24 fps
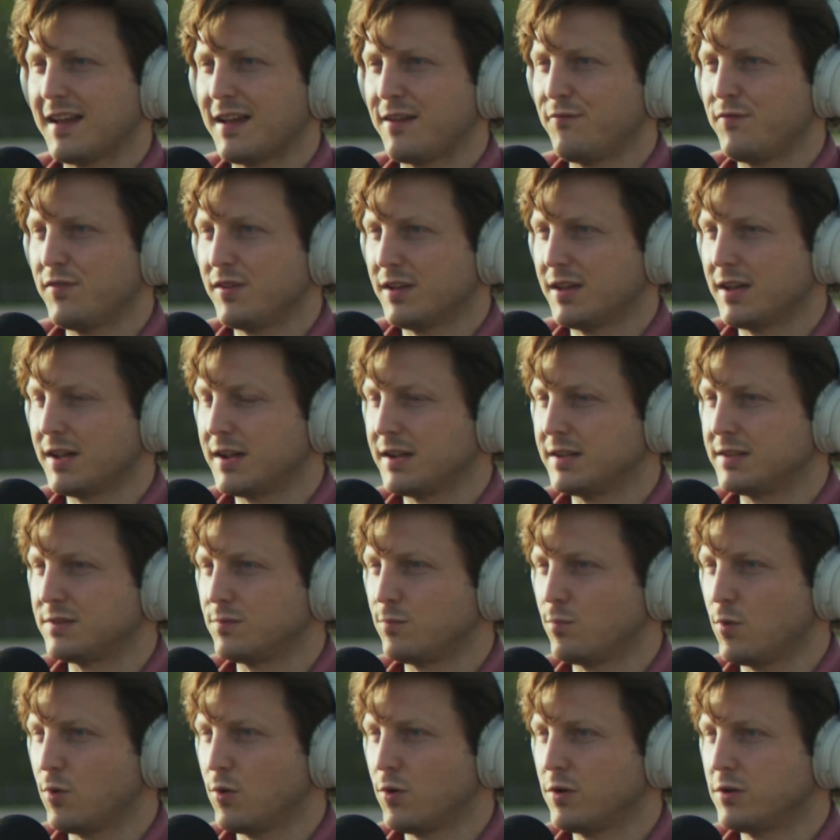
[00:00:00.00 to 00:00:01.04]
I feel like it's
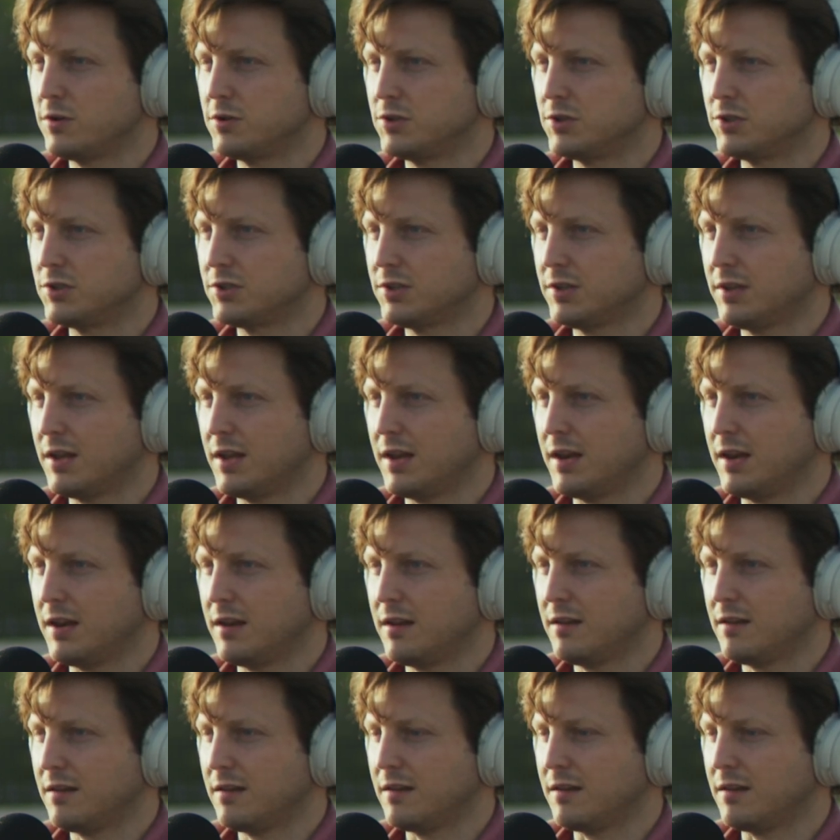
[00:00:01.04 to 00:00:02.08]
more just
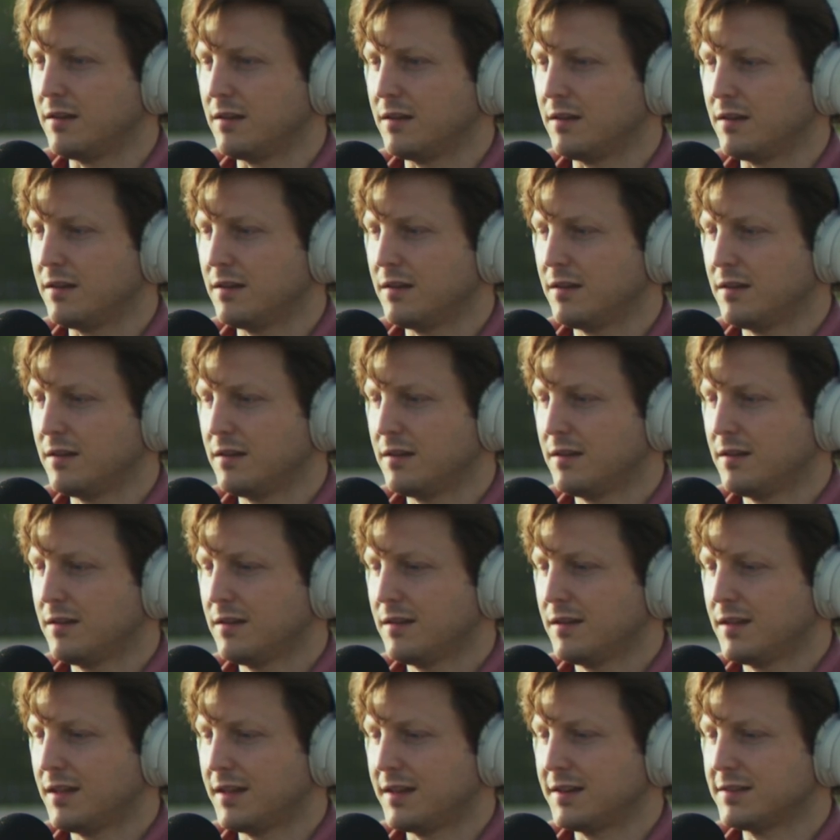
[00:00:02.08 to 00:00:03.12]
like I
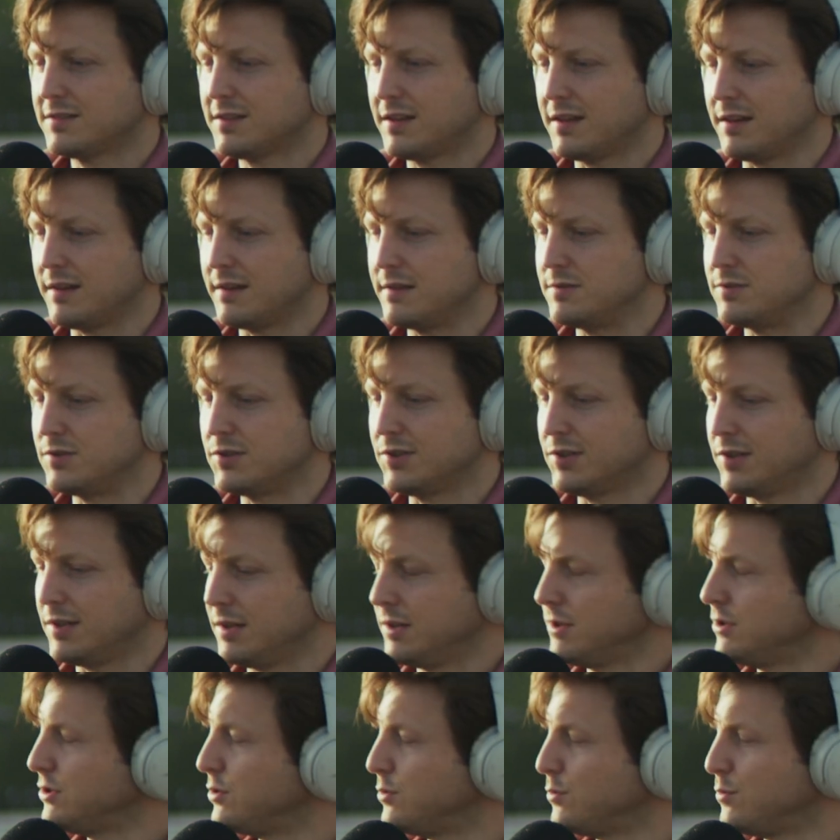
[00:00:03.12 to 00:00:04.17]
guess like
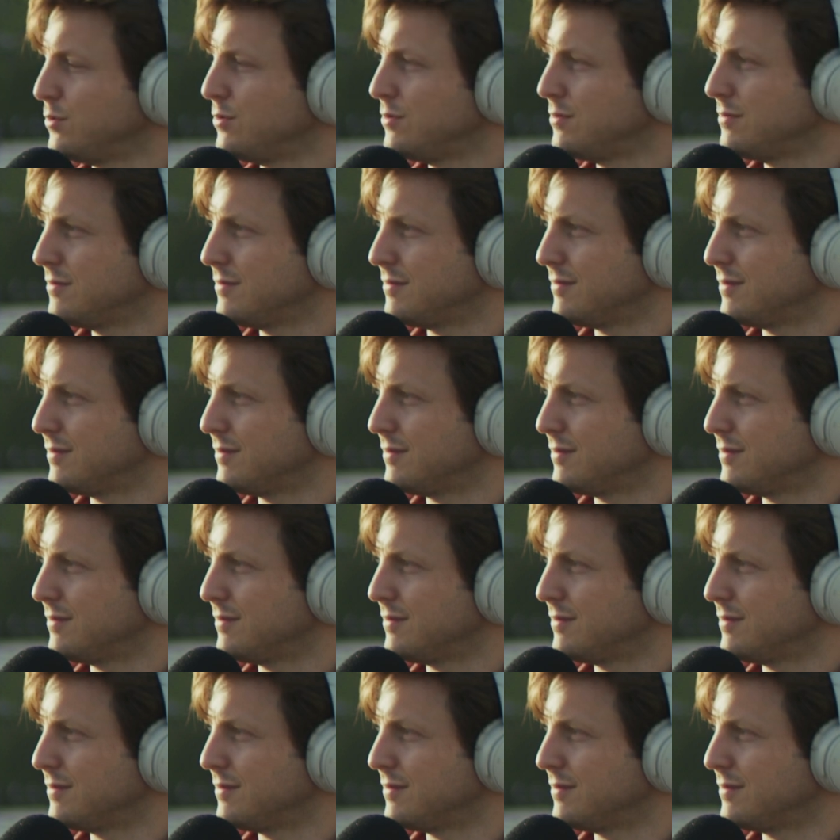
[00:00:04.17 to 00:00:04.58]
instinctual.